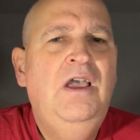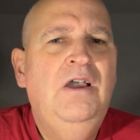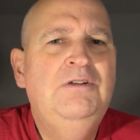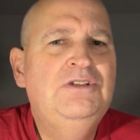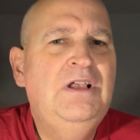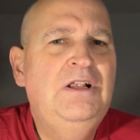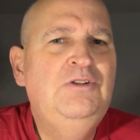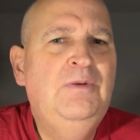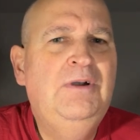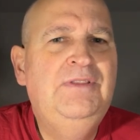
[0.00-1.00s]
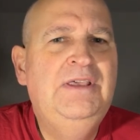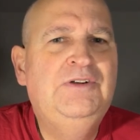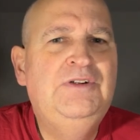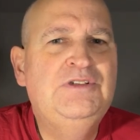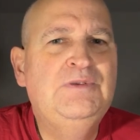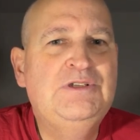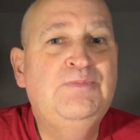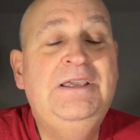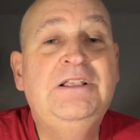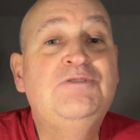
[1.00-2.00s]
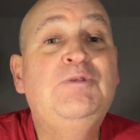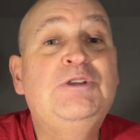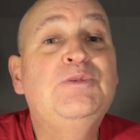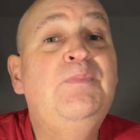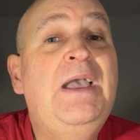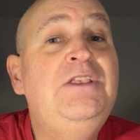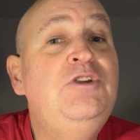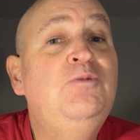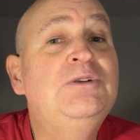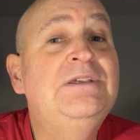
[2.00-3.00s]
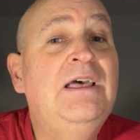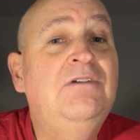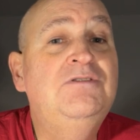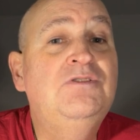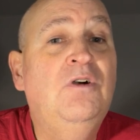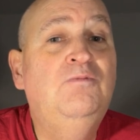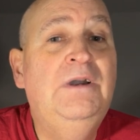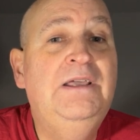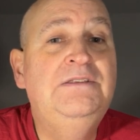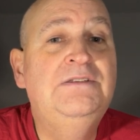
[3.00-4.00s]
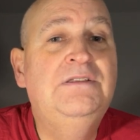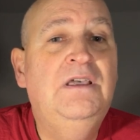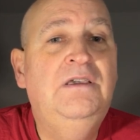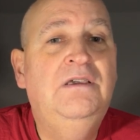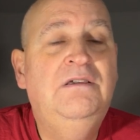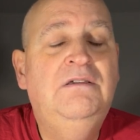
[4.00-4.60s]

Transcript: which tell you about their Christmas meals, which menu was announced on Wednesday.